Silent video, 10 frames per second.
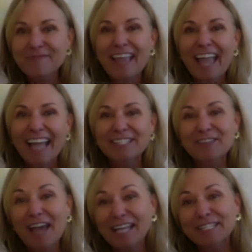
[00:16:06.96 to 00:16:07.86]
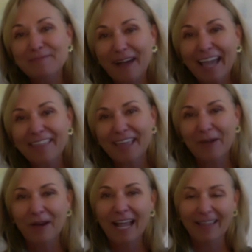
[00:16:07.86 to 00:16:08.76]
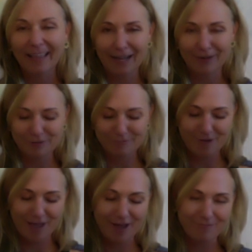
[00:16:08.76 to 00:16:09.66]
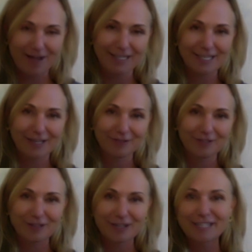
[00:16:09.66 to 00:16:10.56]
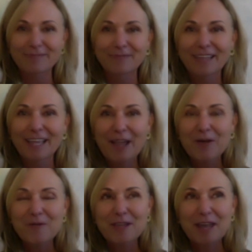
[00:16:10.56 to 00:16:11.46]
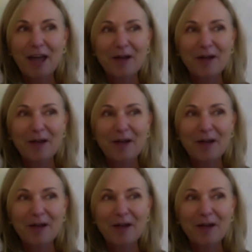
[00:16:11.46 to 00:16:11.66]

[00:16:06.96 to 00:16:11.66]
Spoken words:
And so that's my thing where I like have to make myself do it. Right.